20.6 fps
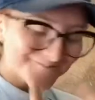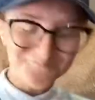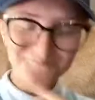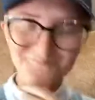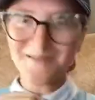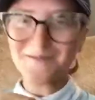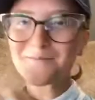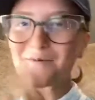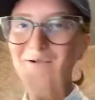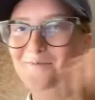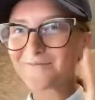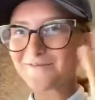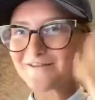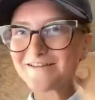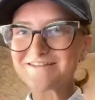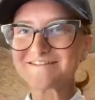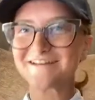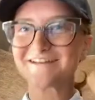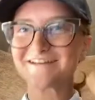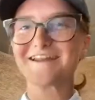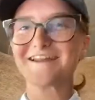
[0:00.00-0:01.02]
I'm all
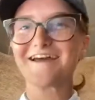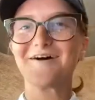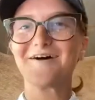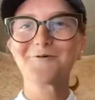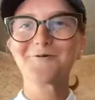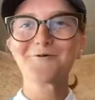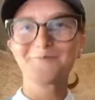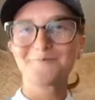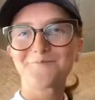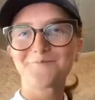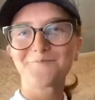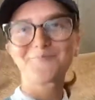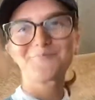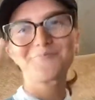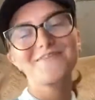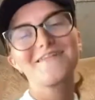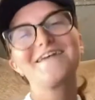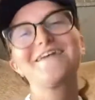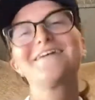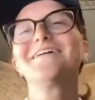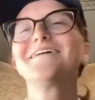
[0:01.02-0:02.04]
blushing now.
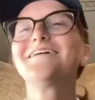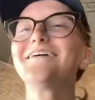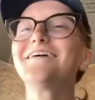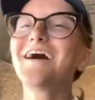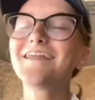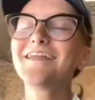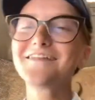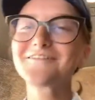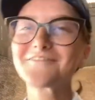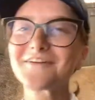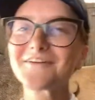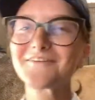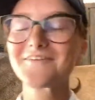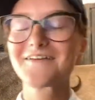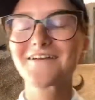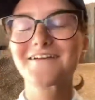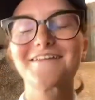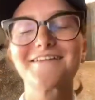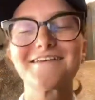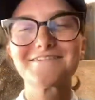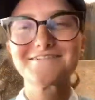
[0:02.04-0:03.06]
I never get
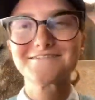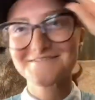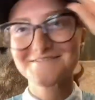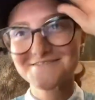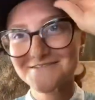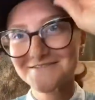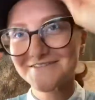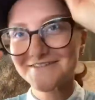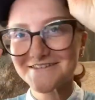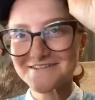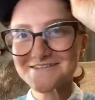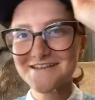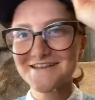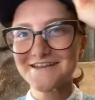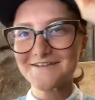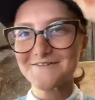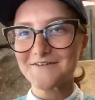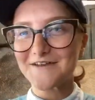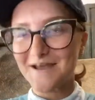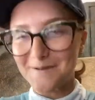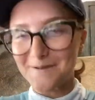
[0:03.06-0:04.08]
recognized, so it's really exciting
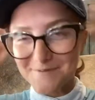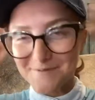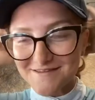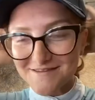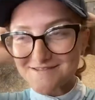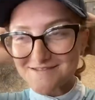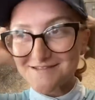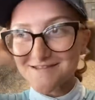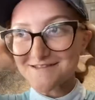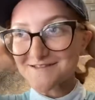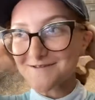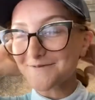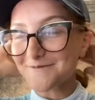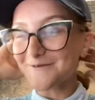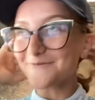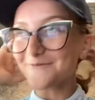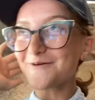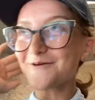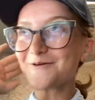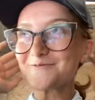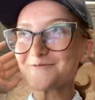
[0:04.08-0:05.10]
when it happens because I'm like,
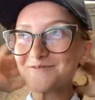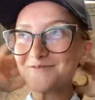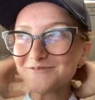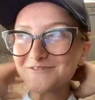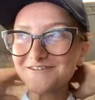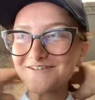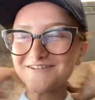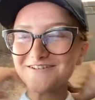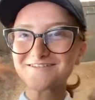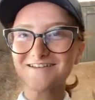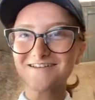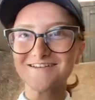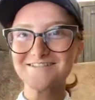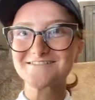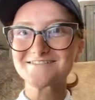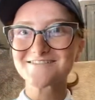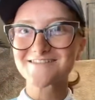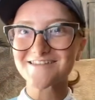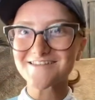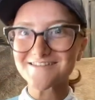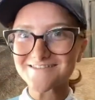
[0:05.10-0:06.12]
whoa, people know I
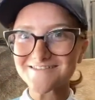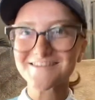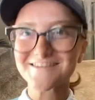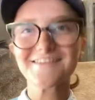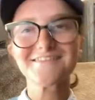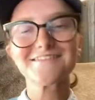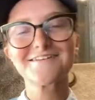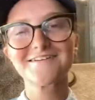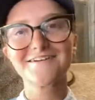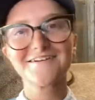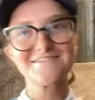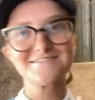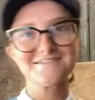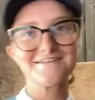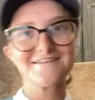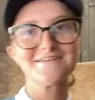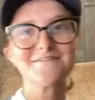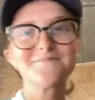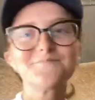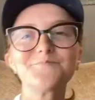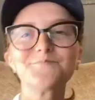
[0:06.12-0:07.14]
exist? That's
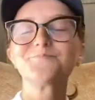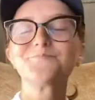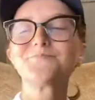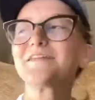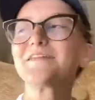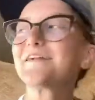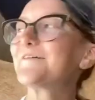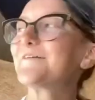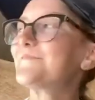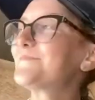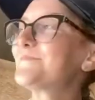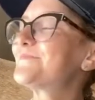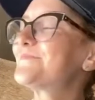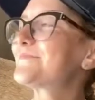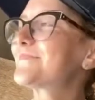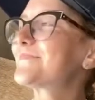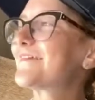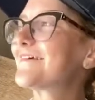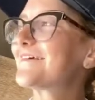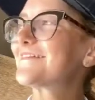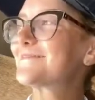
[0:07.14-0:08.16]
crazy. You know?
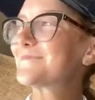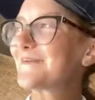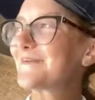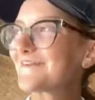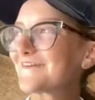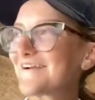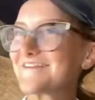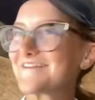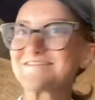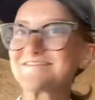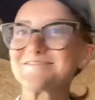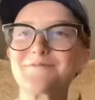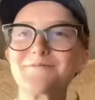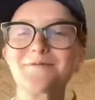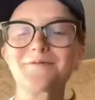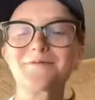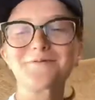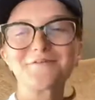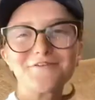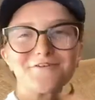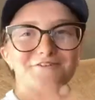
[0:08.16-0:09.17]
It's pretty crazy. When
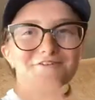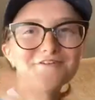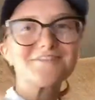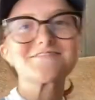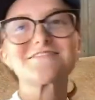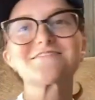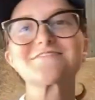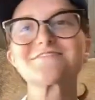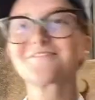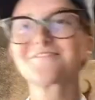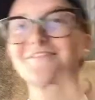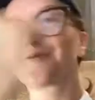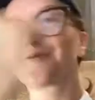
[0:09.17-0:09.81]
people know you exist, you're like,